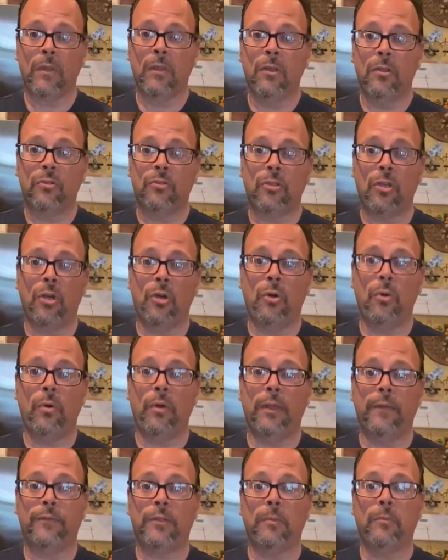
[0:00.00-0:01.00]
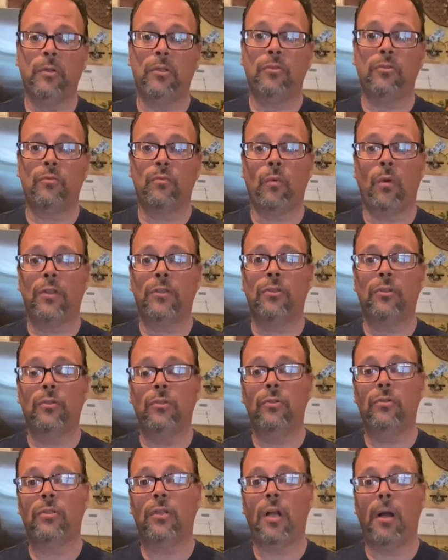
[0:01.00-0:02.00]
so if someone wants to
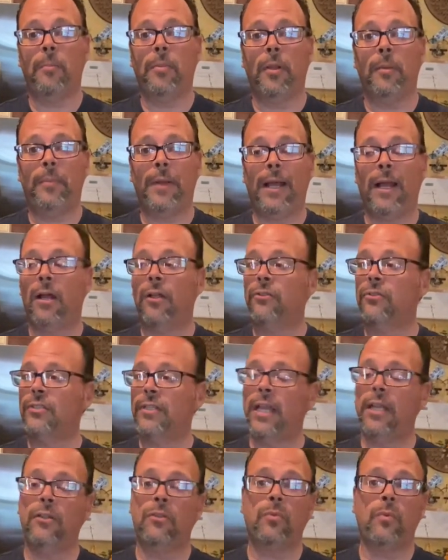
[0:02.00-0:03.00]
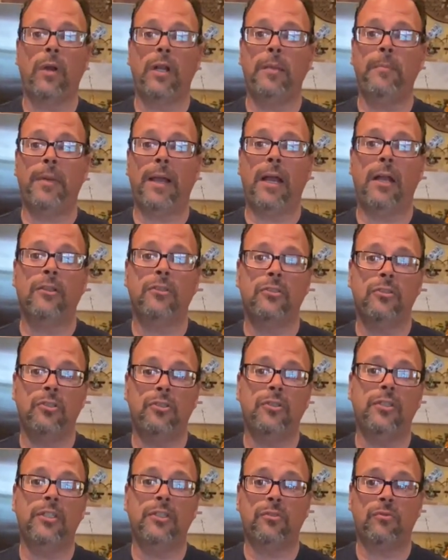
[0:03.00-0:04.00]
lose a couple of pounds, 10, 20 pounds, and you're
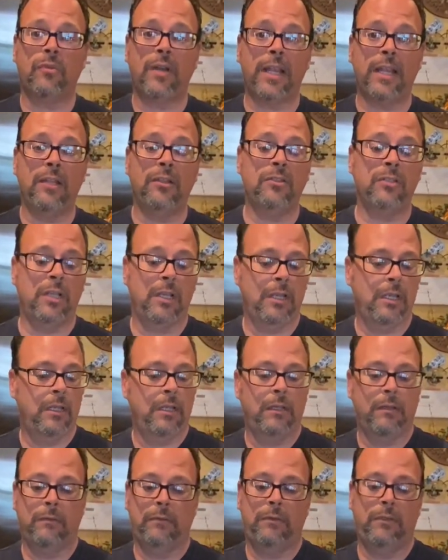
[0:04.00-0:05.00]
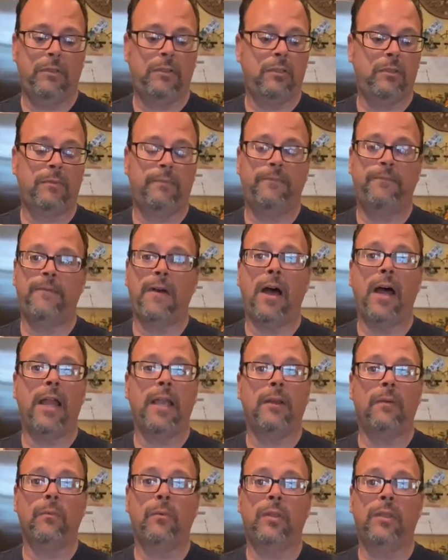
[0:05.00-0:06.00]
in this range, this is
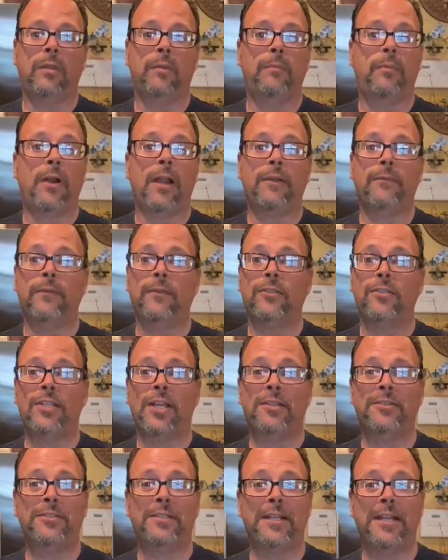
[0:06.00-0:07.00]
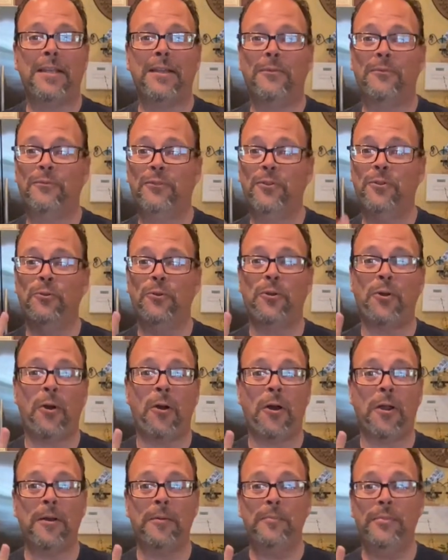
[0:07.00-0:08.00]
fine. With the breakfast yesterday of 2
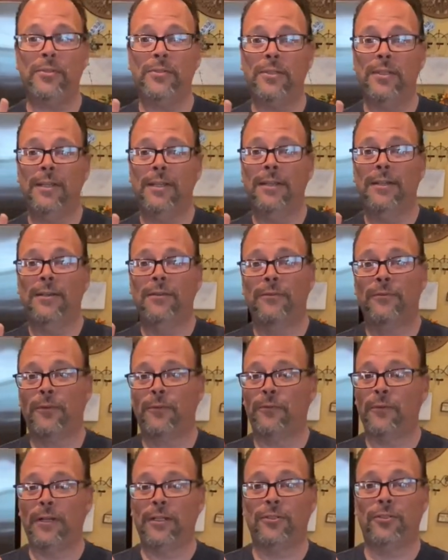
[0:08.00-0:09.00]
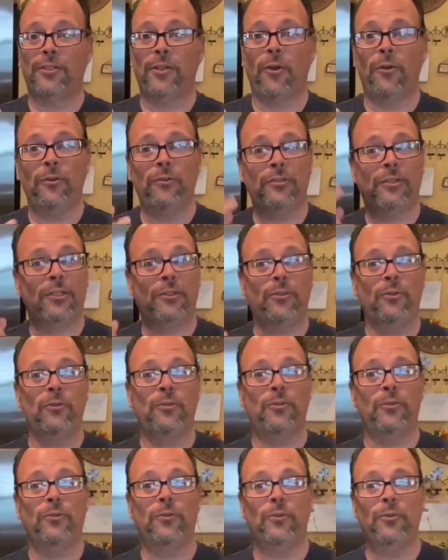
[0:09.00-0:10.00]
carbs for French toast, the
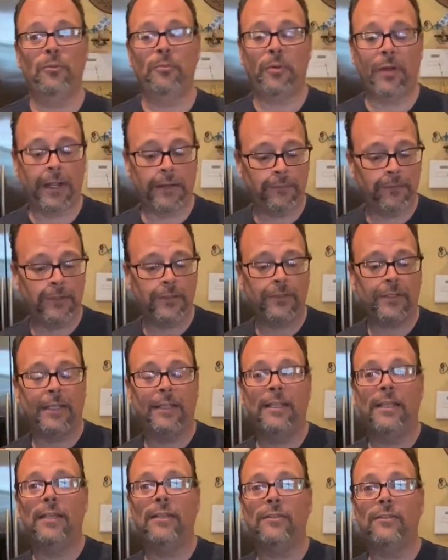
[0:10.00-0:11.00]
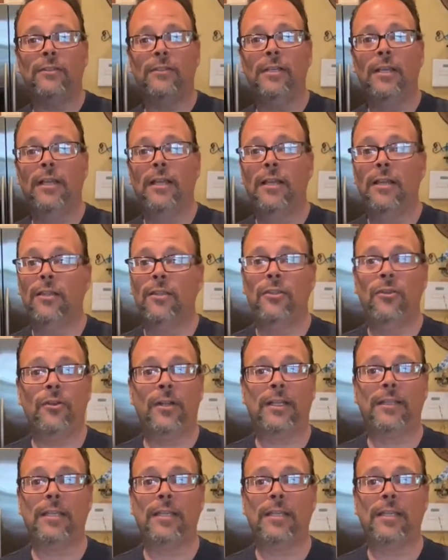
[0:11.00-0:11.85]
2-2-2 breakfast, and this, you're at